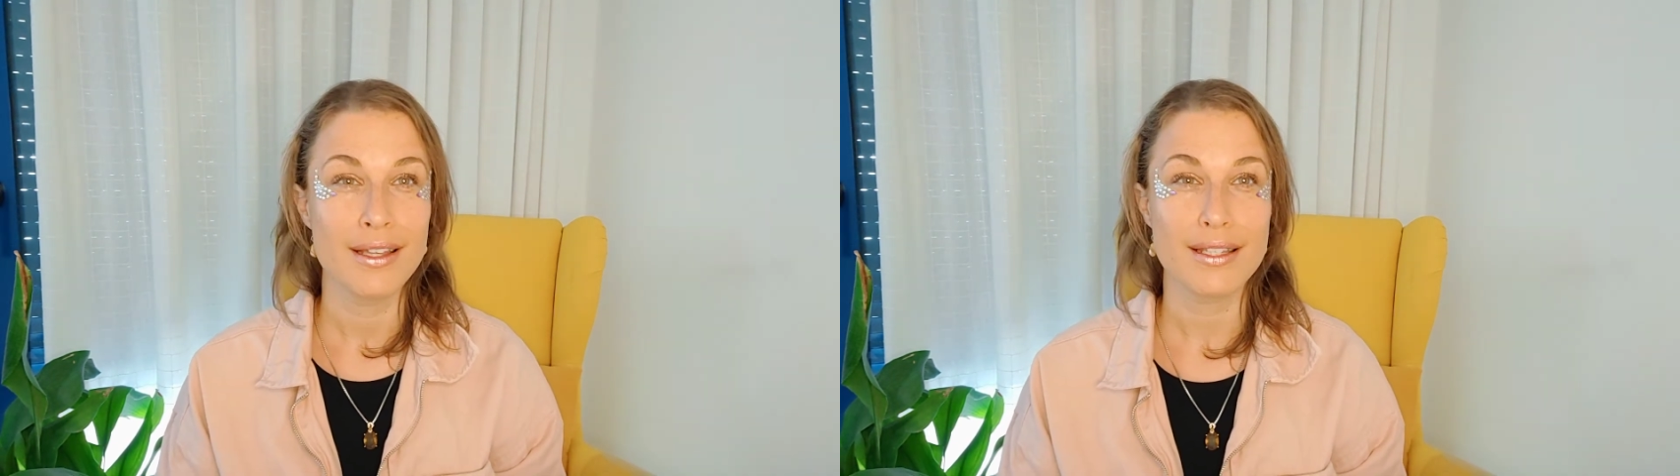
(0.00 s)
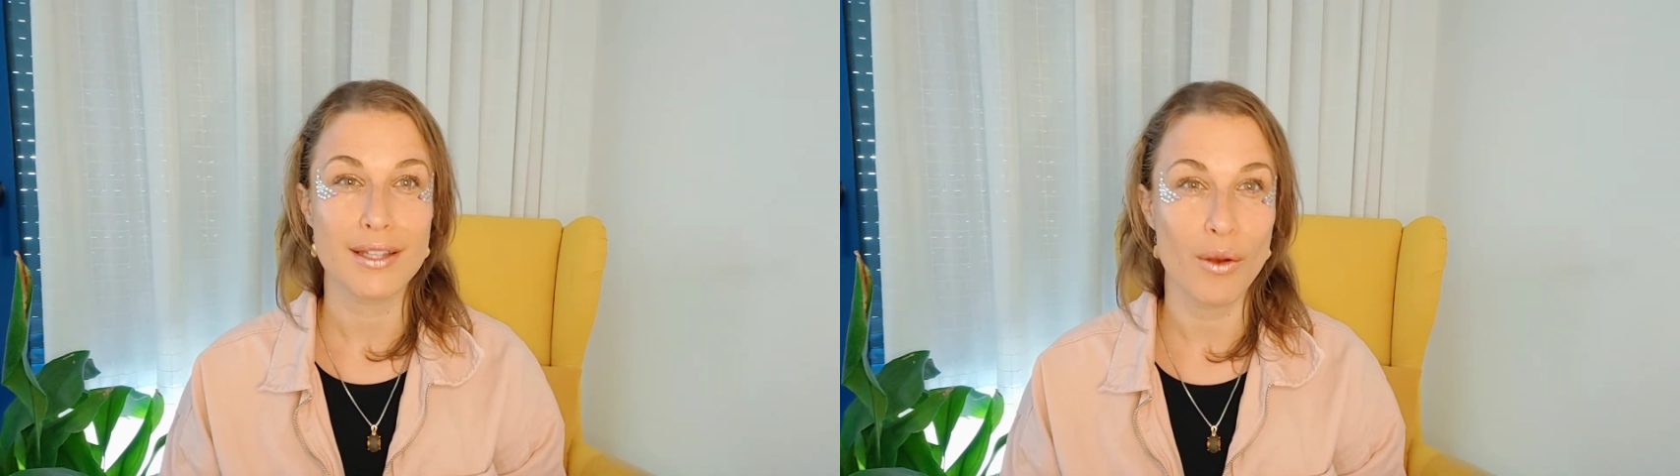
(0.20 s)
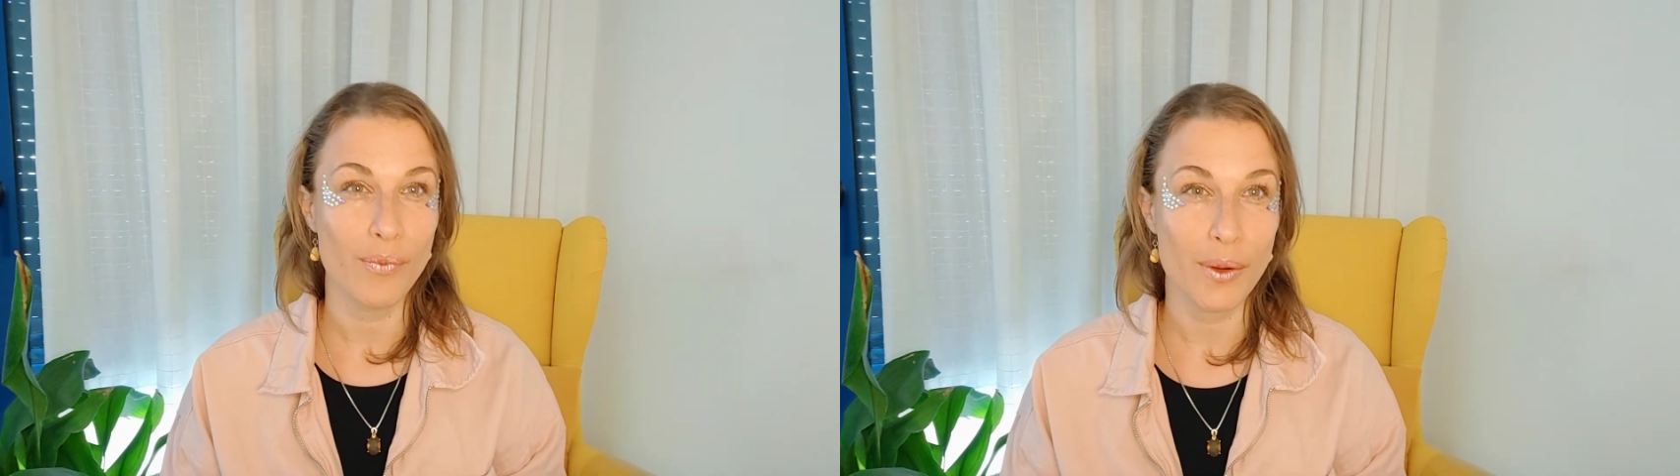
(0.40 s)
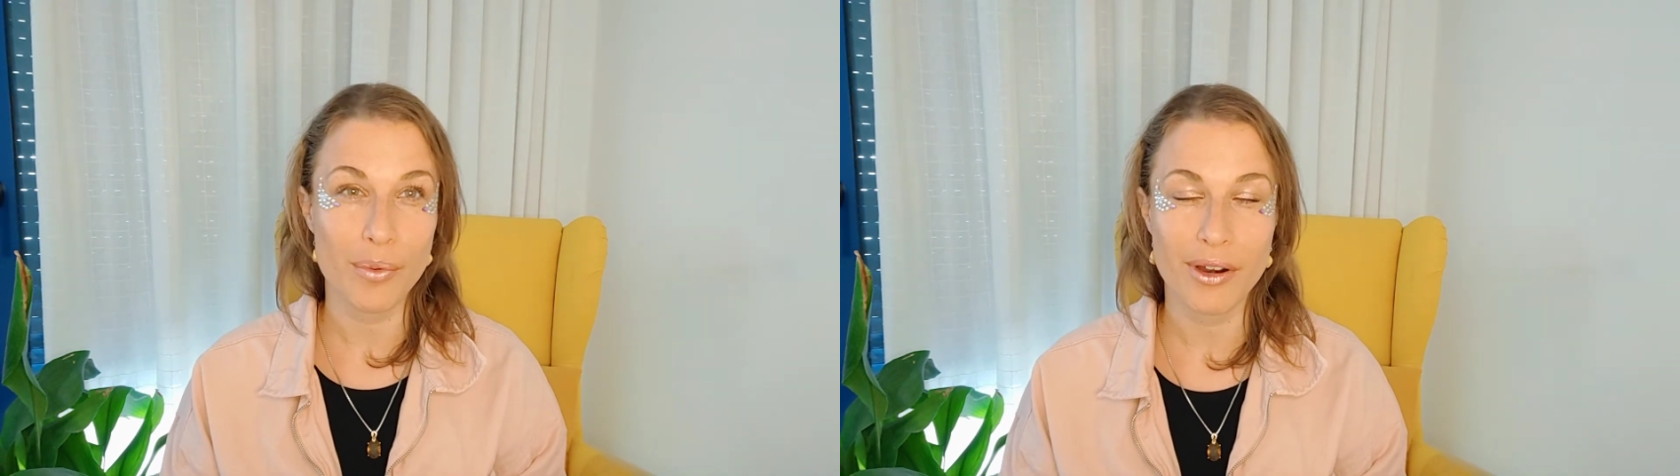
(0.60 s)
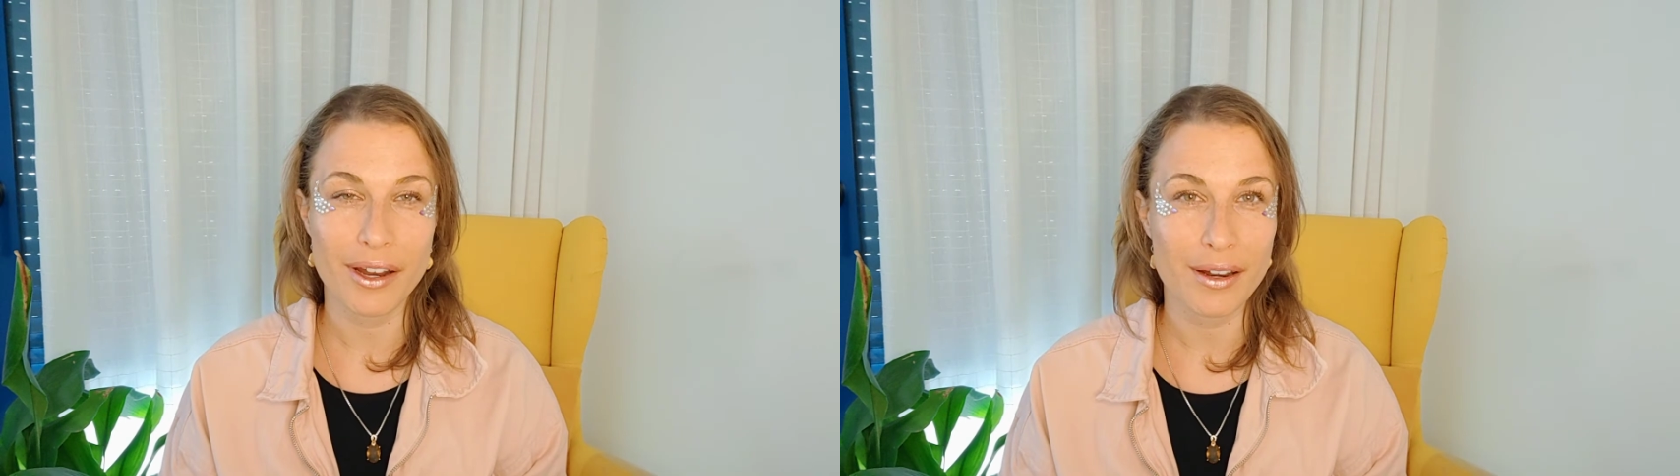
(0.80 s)
So
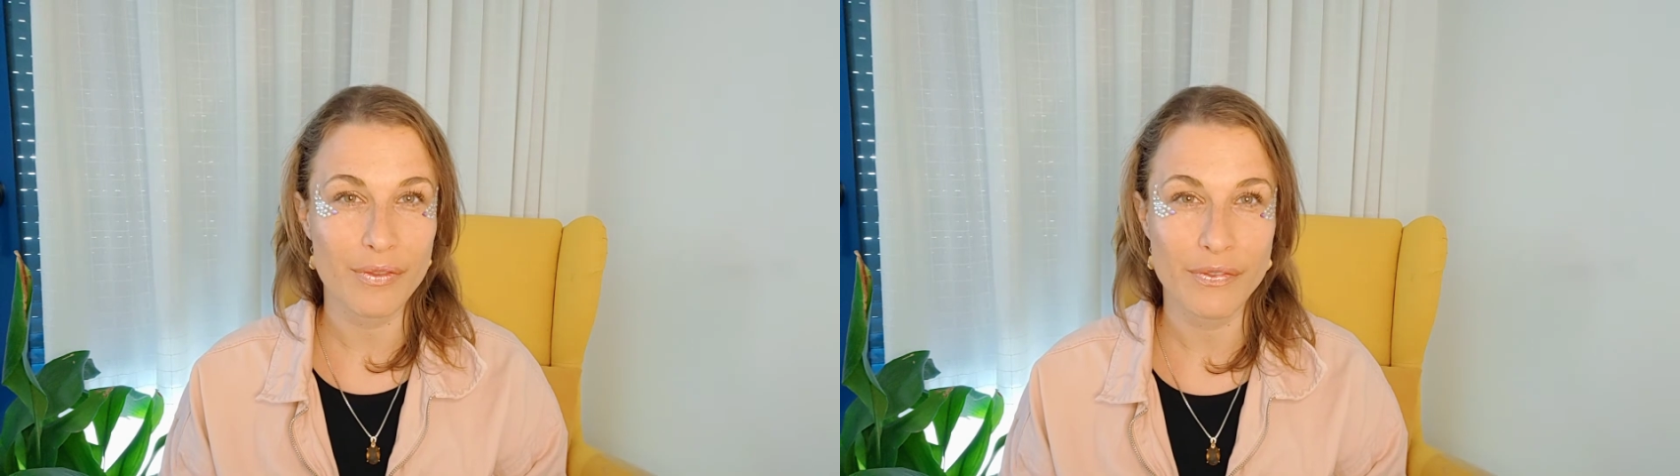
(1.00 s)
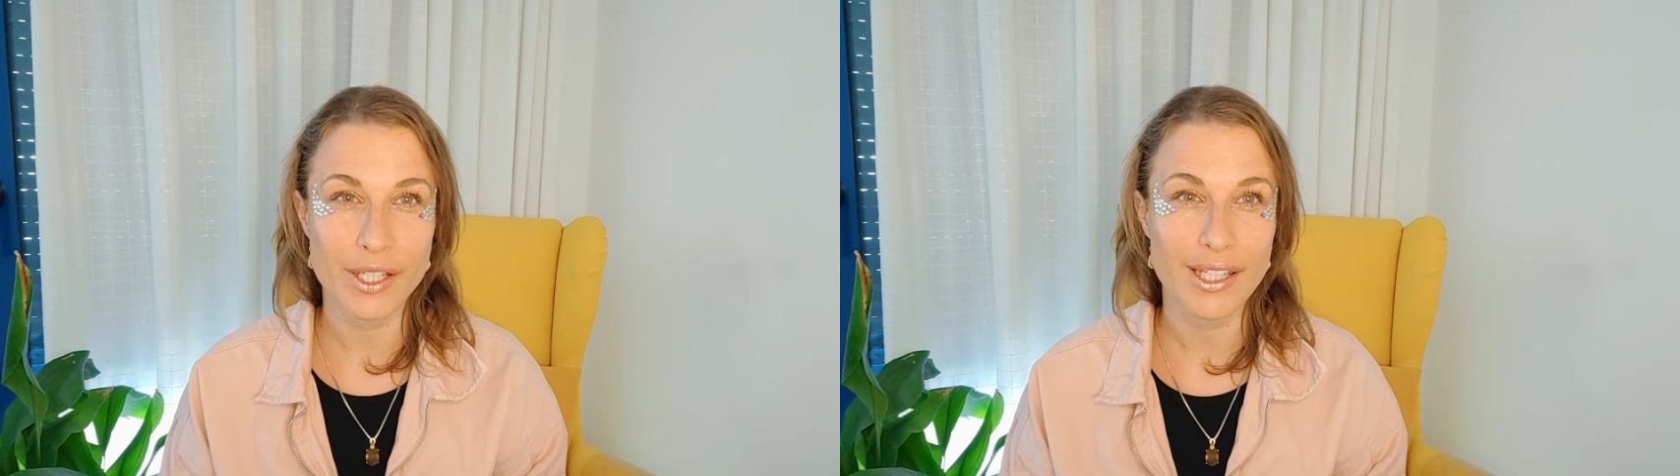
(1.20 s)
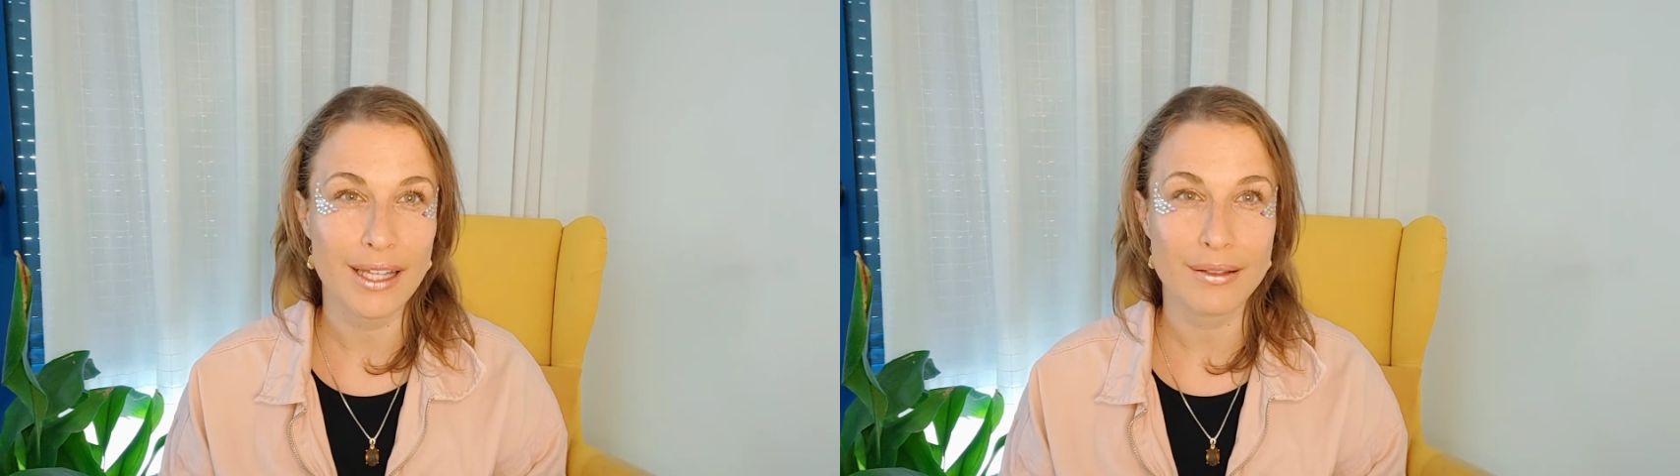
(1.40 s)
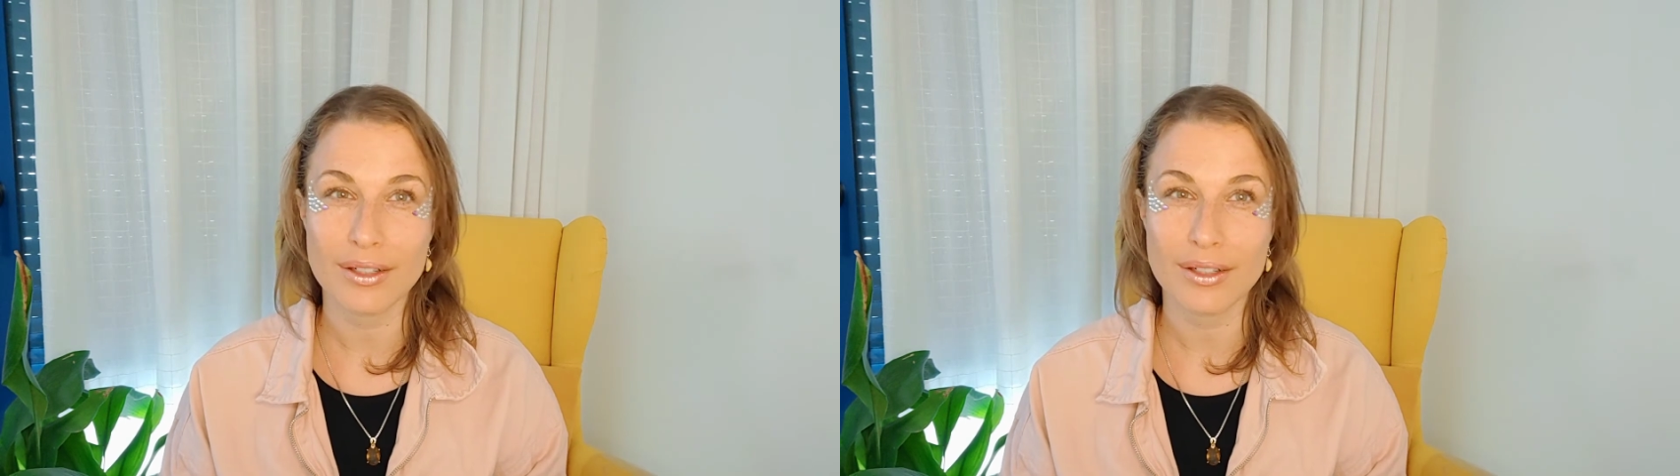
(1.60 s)
people are gonna feel like